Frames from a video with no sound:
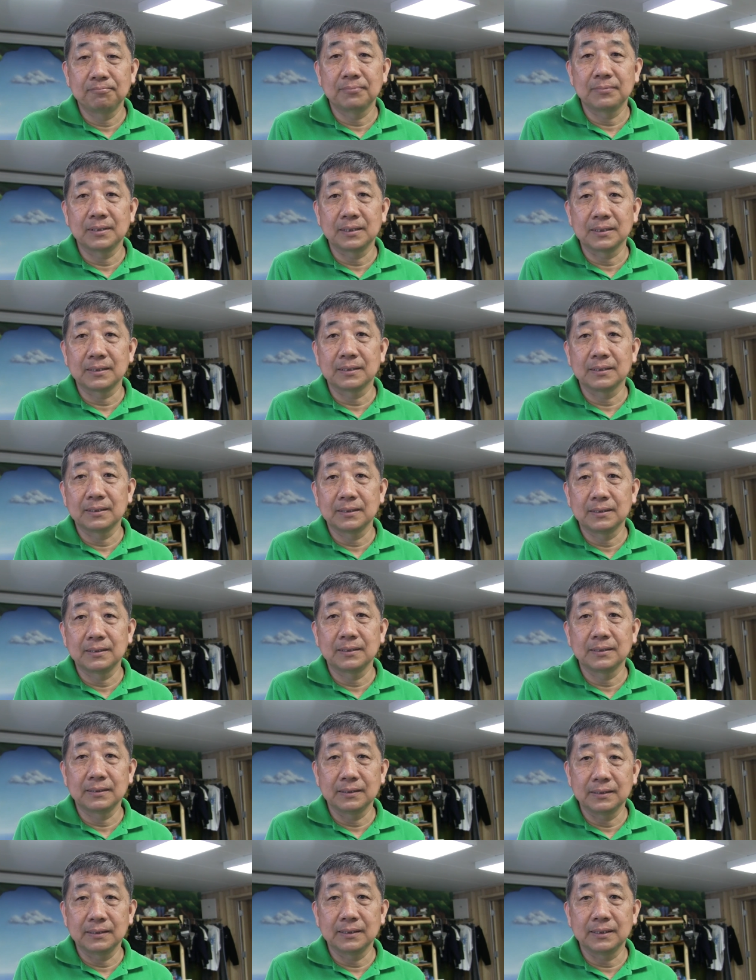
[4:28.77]
but
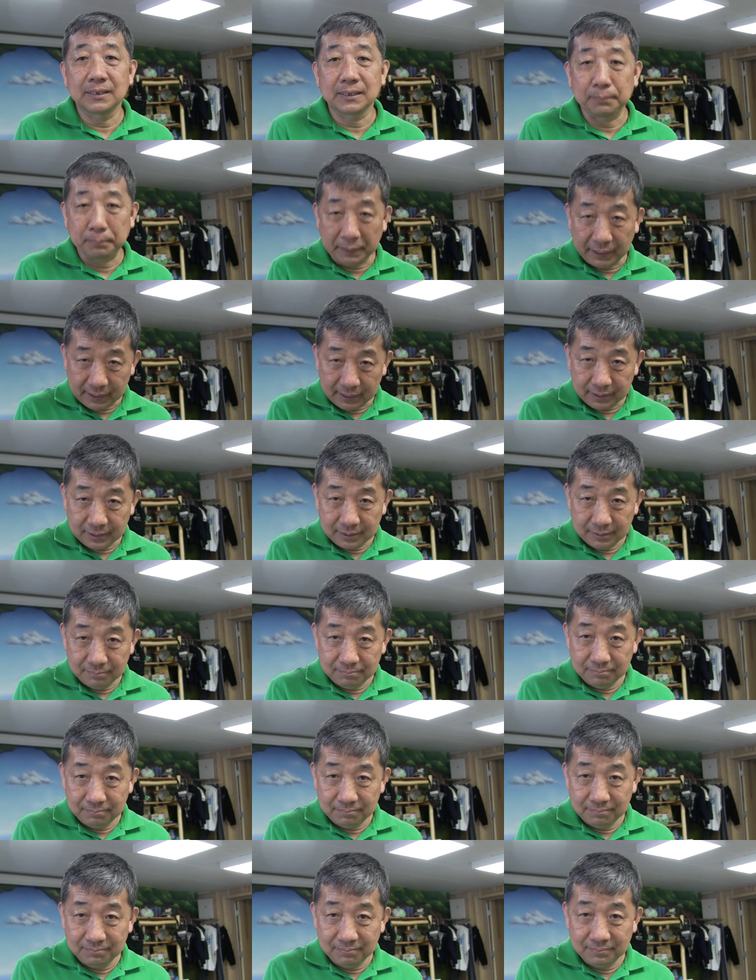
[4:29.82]
it's bad.
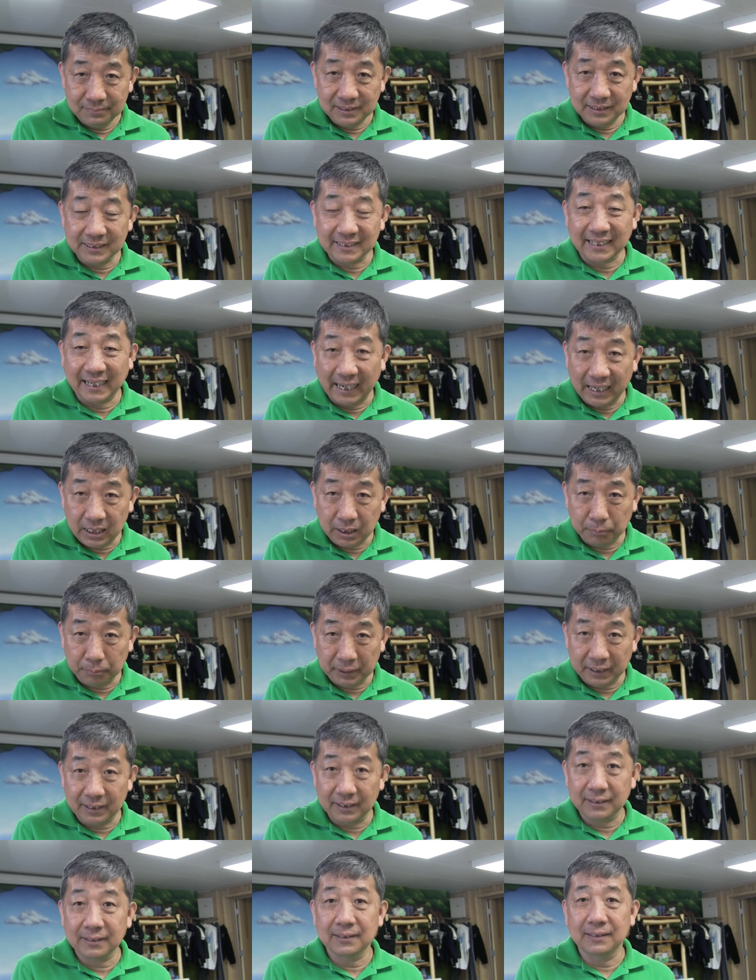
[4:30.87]
It's getting bad.